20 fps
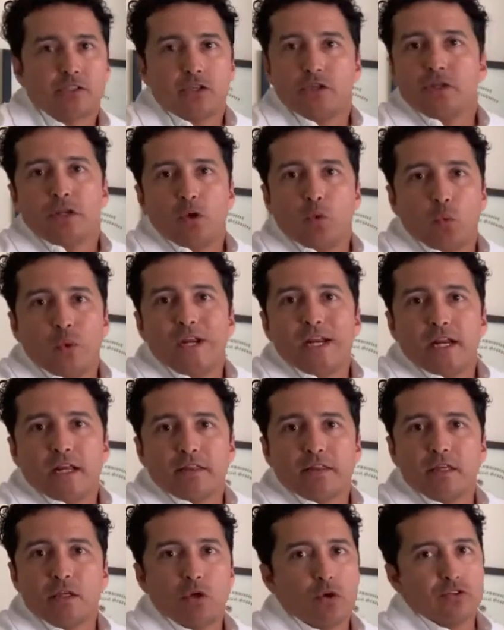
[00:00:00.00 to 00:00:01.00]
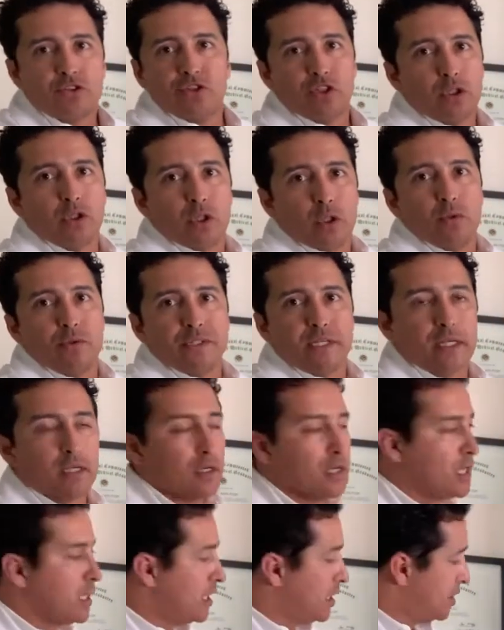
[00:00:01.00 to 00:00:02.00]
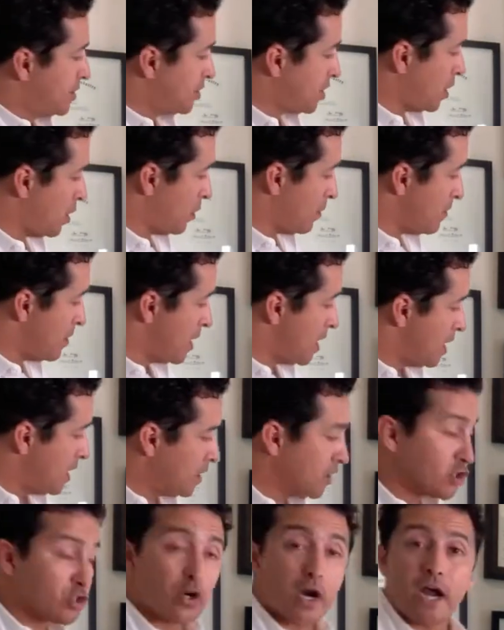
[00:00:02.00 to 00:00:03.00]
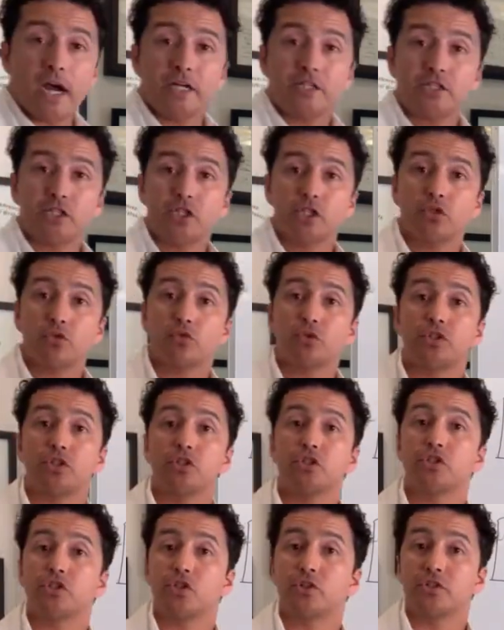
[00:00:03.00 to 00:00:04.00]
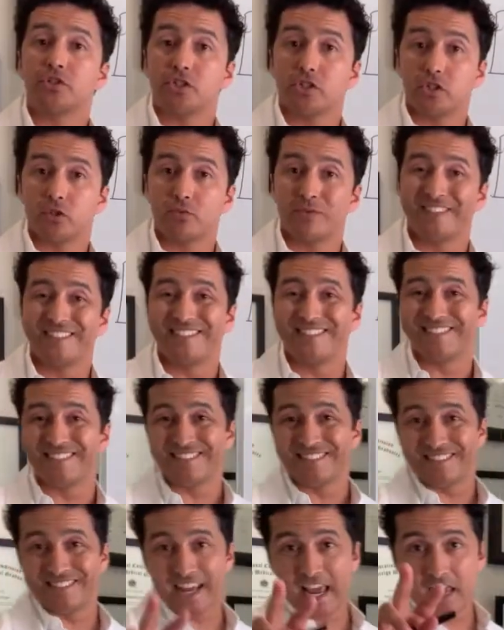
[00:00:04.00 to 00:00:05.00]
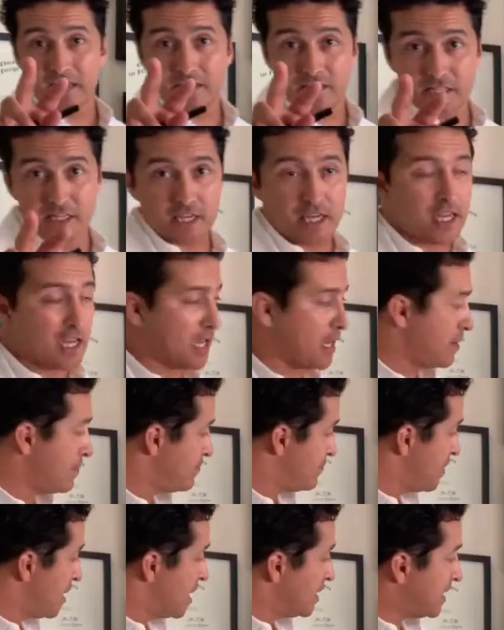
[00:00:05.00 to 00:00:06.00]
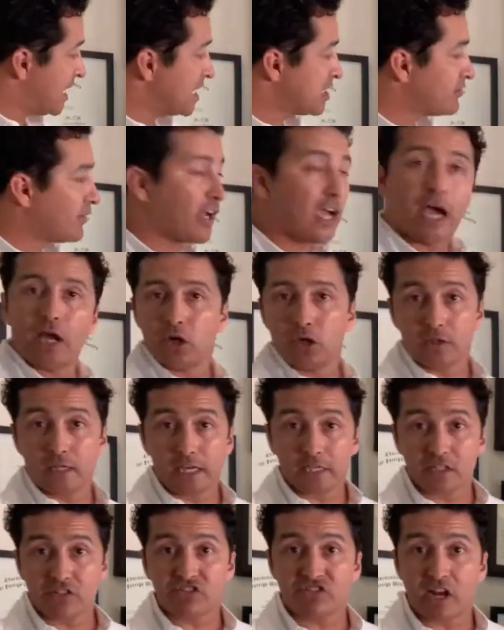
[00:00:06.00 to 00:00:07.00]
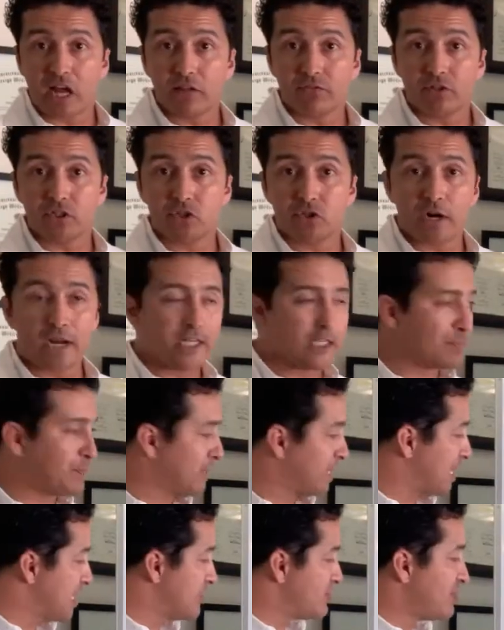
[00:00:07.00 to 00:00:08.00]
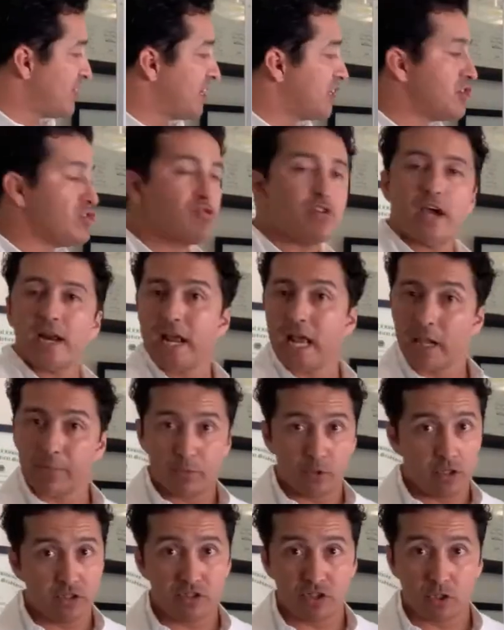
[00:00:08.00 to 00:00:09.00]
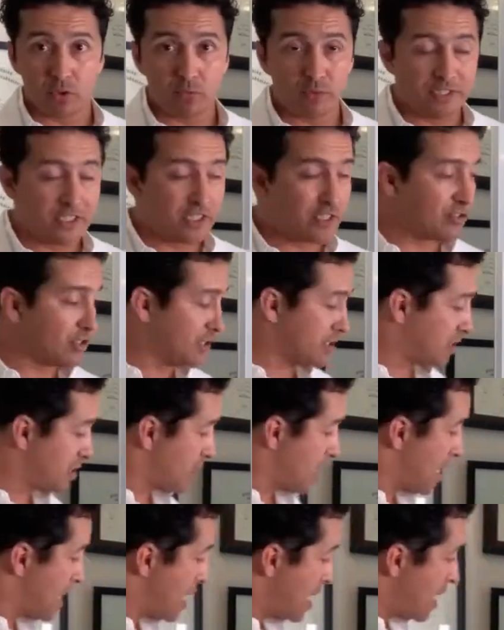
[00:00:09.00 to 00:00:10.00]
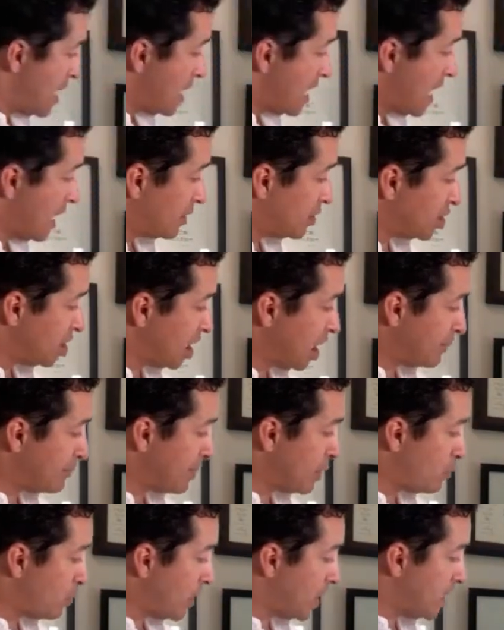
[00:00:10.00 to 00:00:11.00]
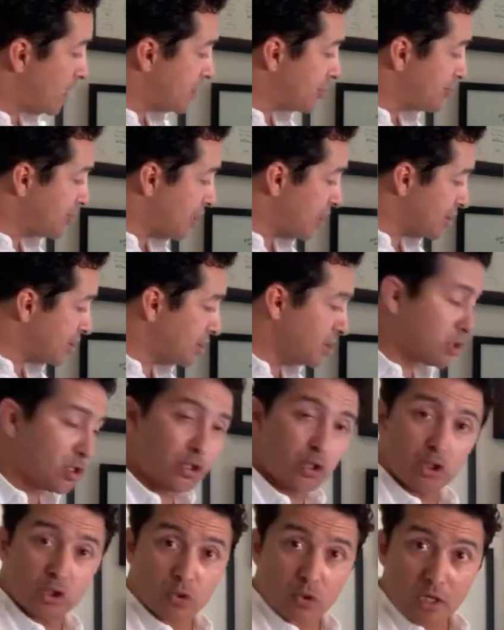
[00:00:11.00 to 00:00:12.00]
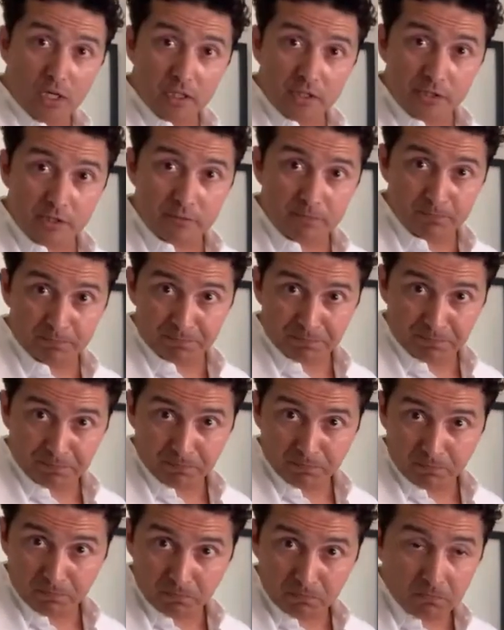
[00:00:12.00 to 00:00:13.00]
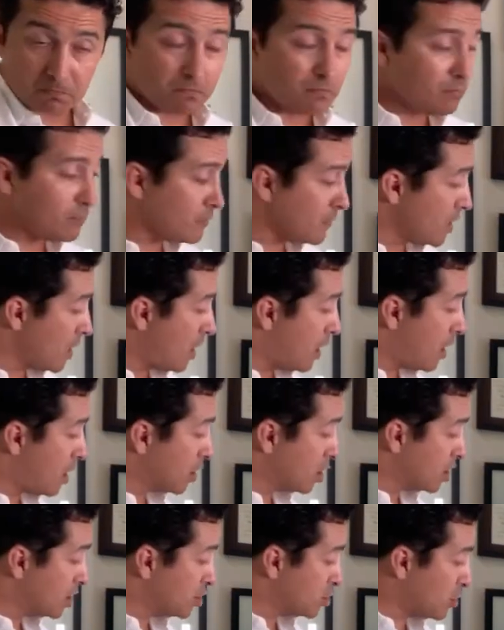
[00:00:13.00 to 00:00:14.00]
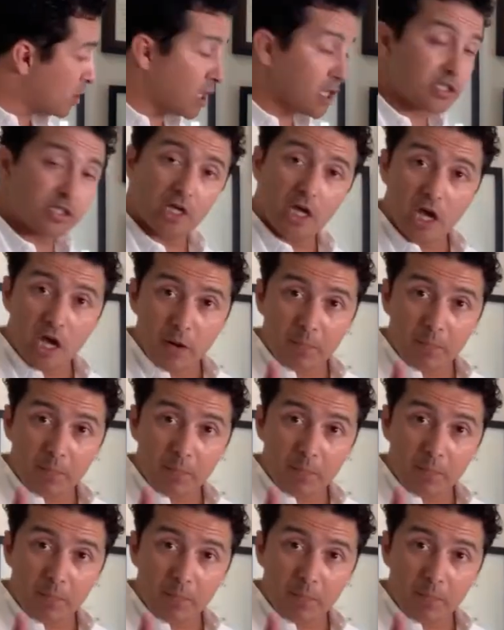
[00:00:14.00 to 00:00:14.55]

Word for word: So you didn't win anything. You're still losing. So Try to reduce your insulin resistance. That's the key. That's why I don't like to sulfa drugs because they do not help your insulin resistance. Now, GLP-1 and SGLT 2 drugs are good drugs.